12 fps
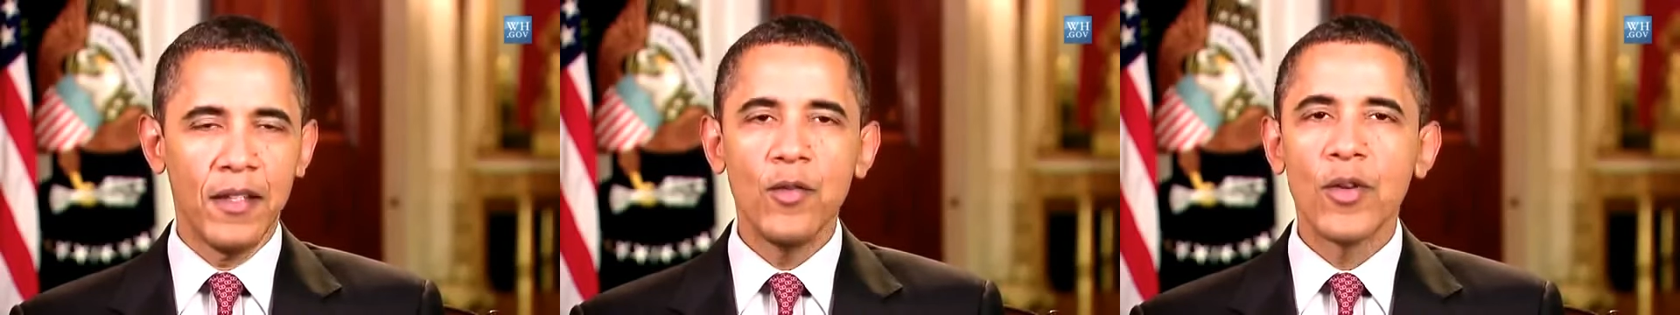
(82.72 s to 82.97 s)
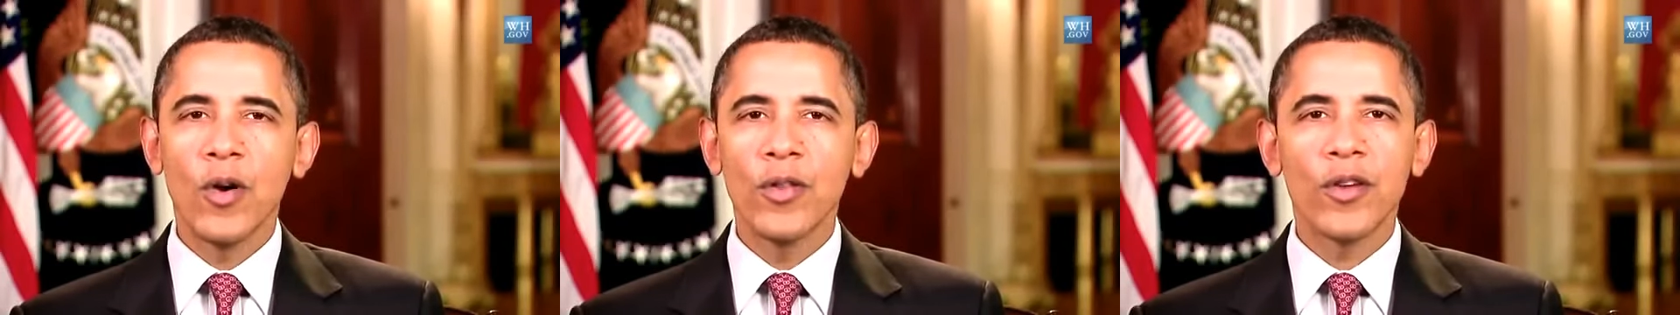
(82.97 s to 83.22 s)

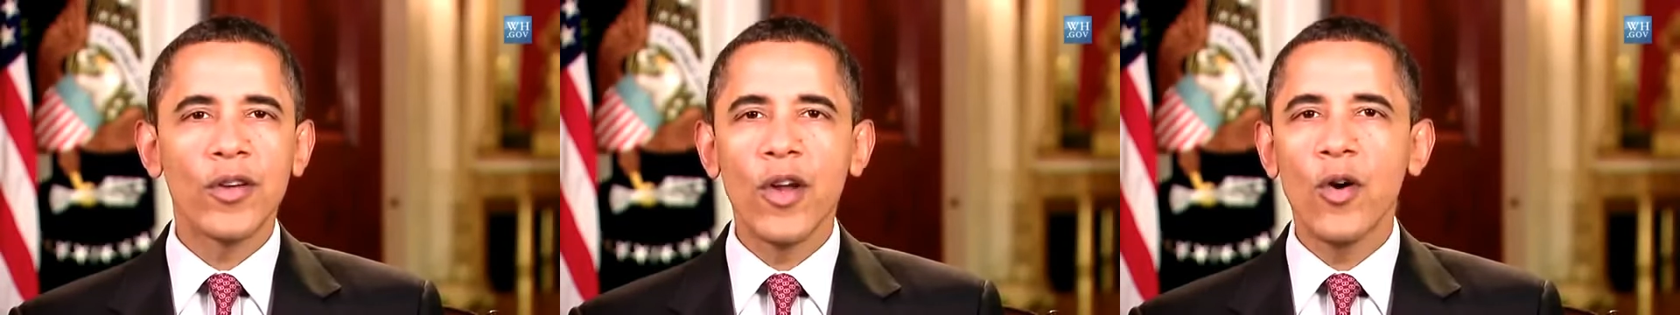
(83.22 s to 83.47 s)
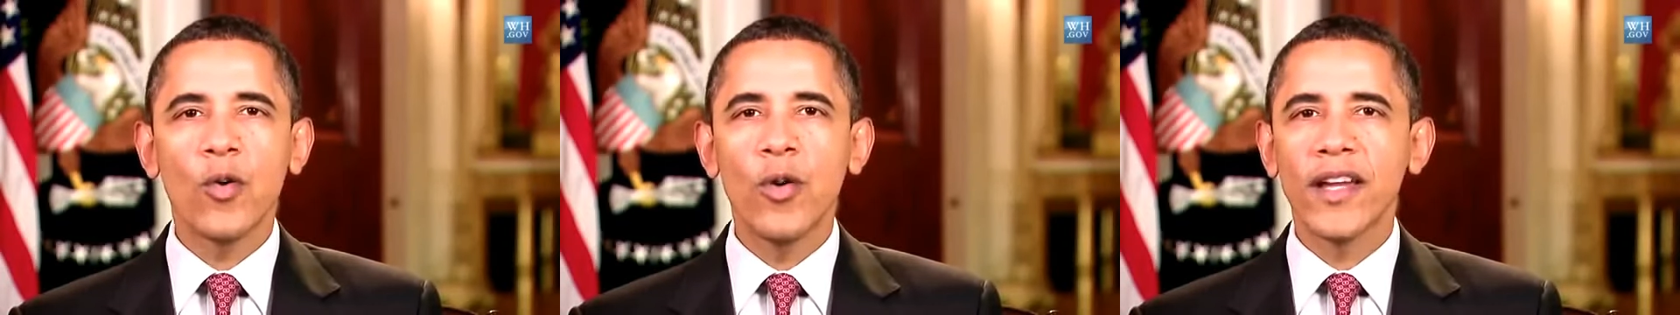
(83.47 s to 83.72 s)
You know there are
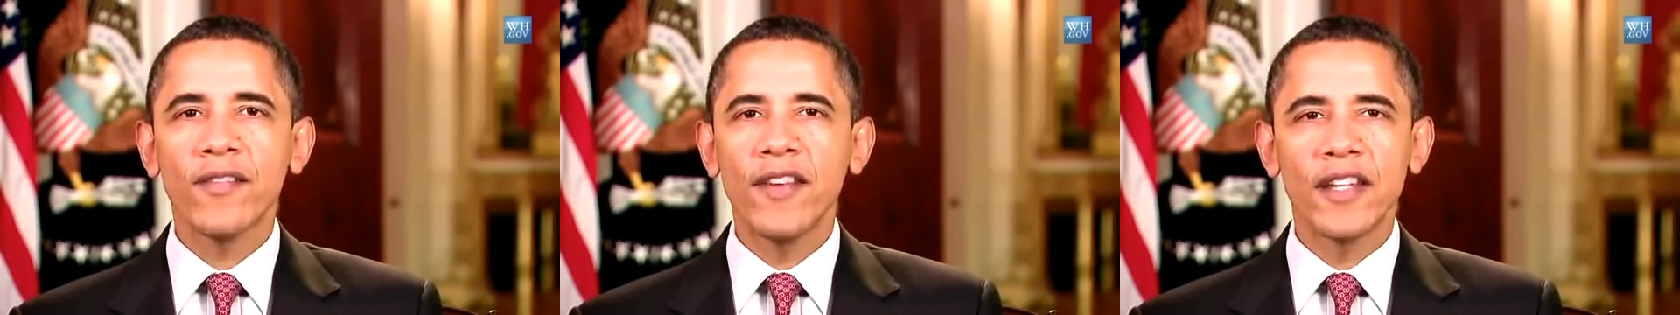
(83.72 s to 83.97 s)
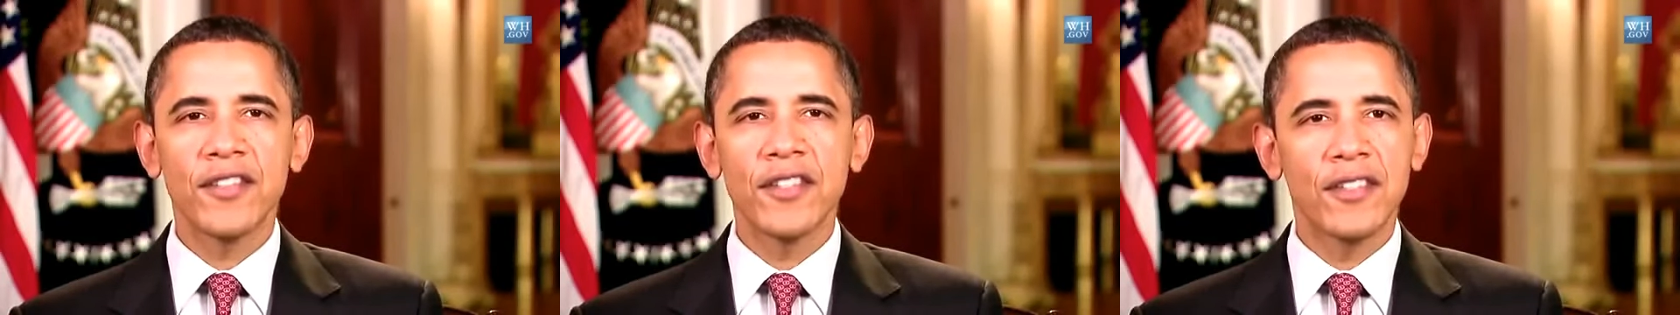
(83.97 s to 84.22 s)
no quick
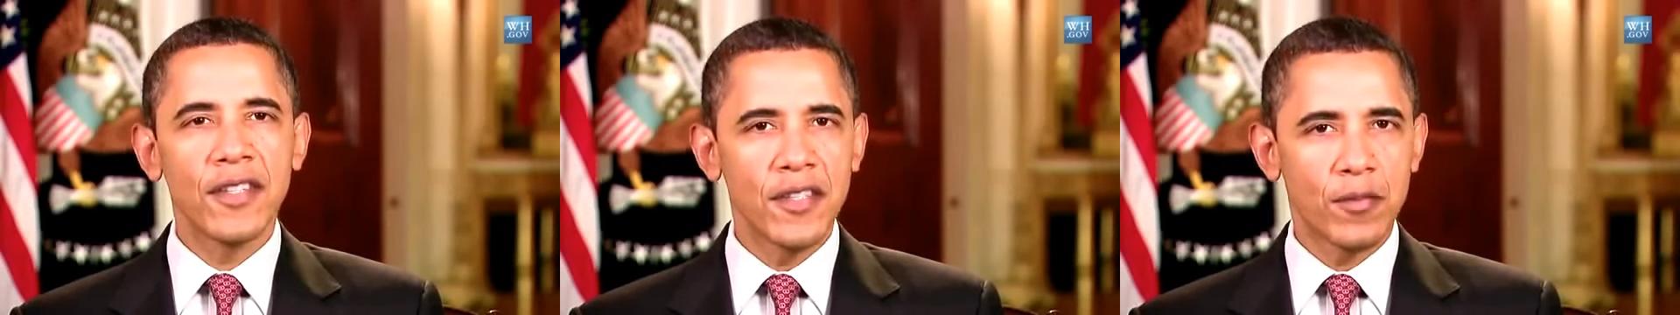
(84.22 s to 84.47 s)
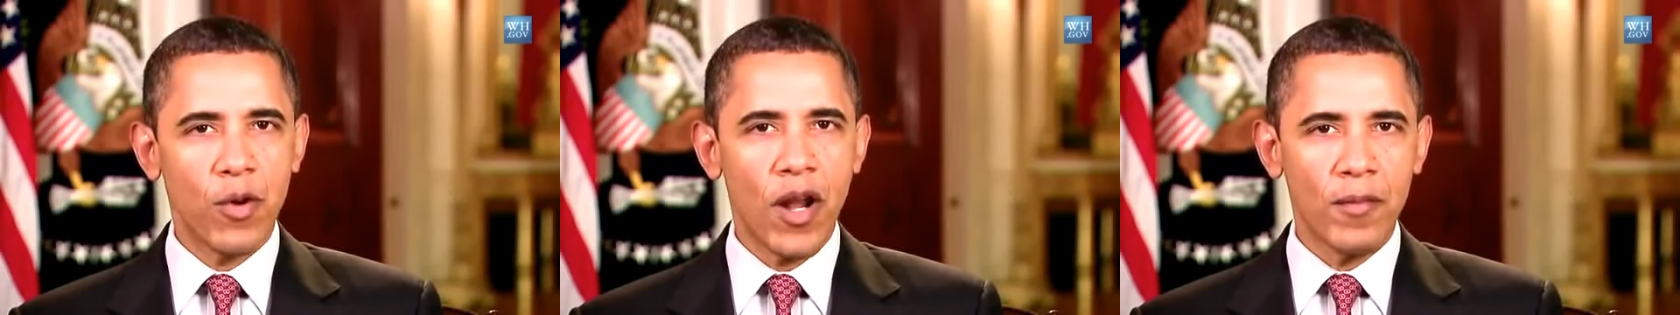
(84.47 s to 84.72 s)
fixes to
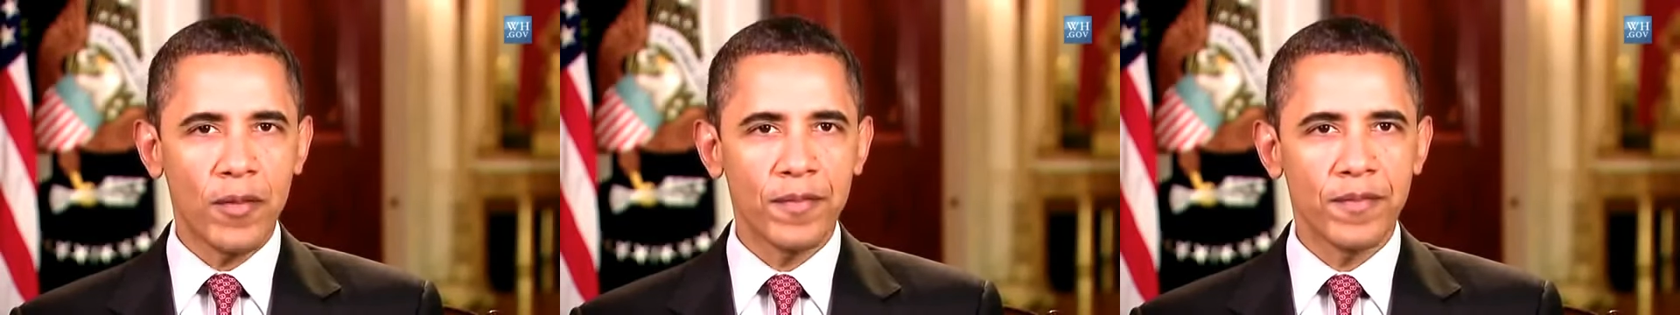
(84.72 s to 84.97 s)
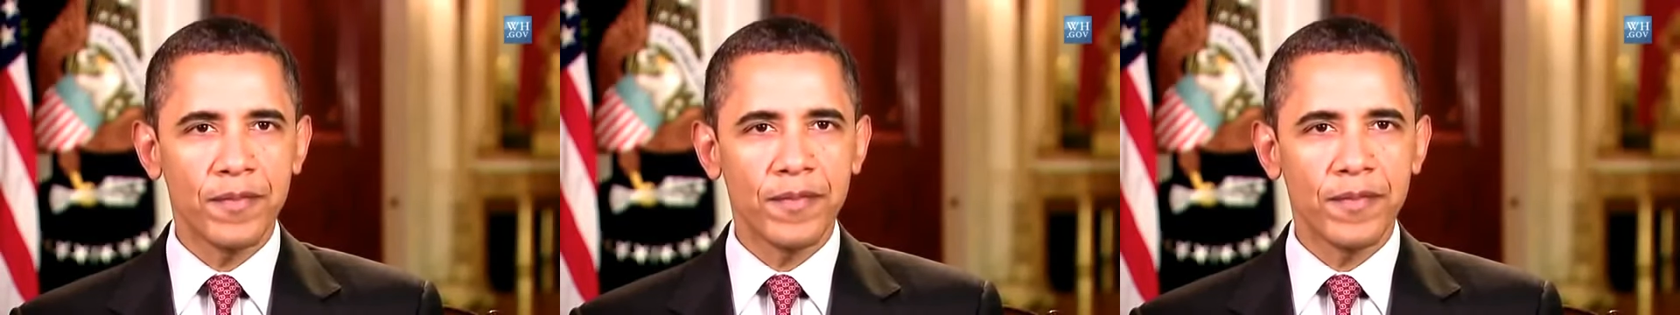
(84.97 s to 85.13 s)
this problem,